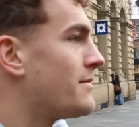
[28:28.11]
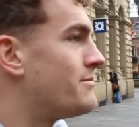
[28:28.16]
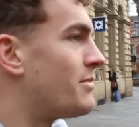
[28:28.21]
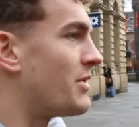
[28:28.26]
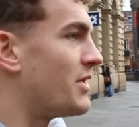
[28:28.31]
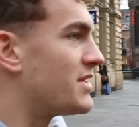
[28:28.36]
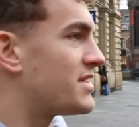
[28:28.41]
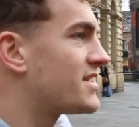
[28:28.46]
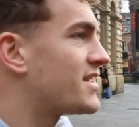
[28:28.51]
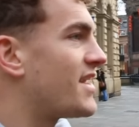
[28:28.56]

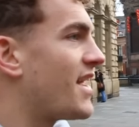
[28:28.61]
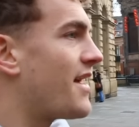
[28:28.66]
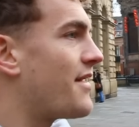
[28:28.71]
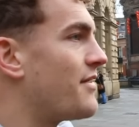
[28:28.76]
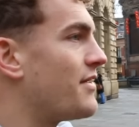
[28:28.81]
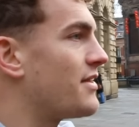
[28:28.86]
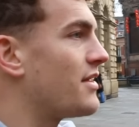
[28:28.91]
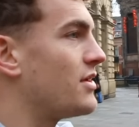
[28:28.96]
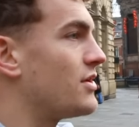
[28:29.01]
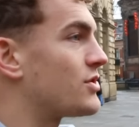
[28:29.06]
but it's
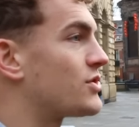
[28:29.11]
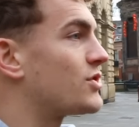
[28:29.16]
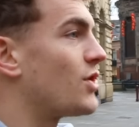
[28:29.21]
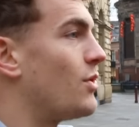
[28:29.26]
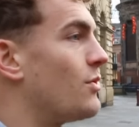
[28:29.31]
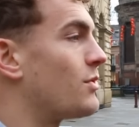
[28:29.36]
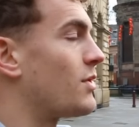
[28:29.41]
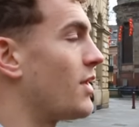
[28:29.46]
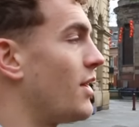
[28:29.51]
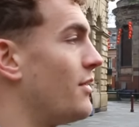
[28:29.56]
scary that you're
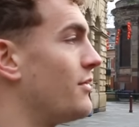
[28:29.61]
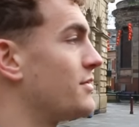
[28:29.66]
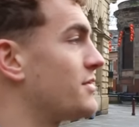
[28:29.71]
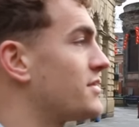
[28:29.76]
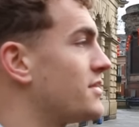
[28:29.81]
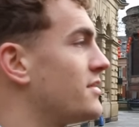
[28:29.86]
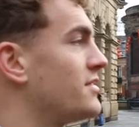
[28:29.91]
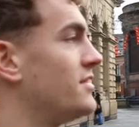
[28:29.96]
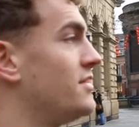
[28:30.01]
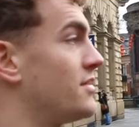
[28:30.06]
so close.
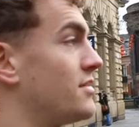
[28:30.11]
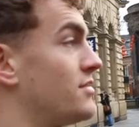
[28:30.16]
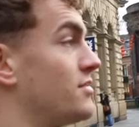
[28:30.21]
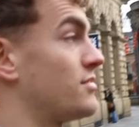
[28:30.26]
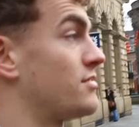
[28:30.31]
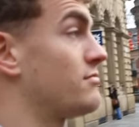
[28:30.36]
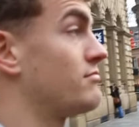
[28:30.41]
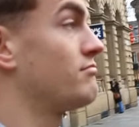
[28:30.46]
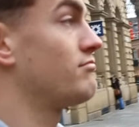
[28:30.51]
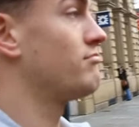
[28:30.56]
You could
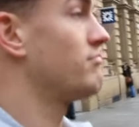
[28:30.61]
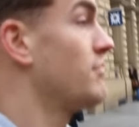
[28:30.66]
just,